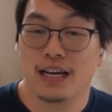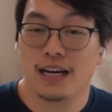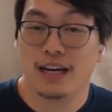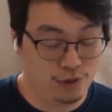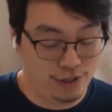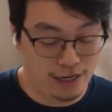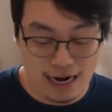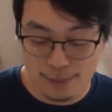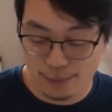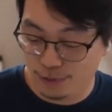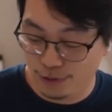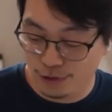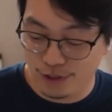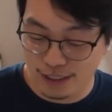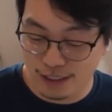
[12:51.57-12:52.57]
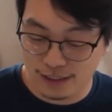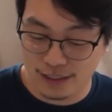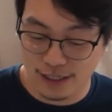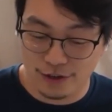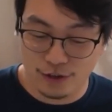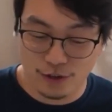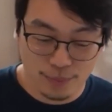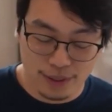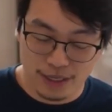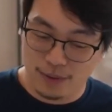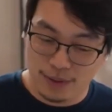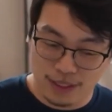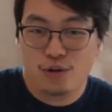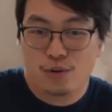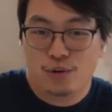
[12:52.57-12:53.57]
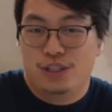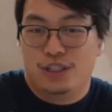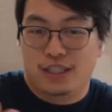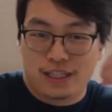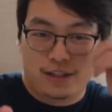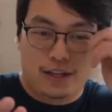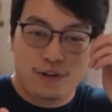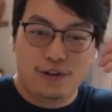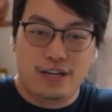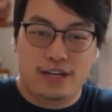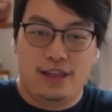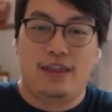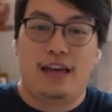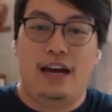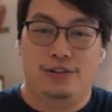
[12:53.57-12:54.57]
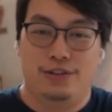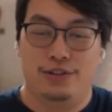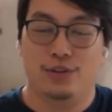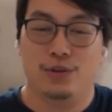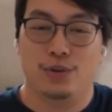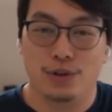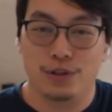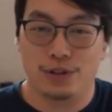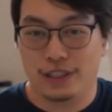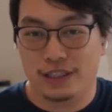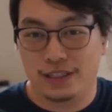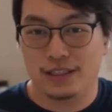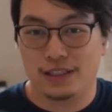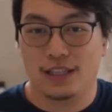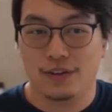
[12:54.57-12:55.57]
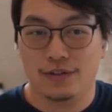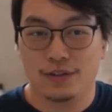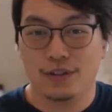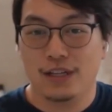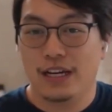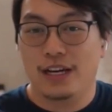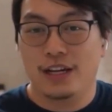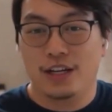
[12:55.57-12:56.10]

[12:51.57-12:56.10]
You should absolutely try to settle. But usually, if you're at 1,000 doors or at this level,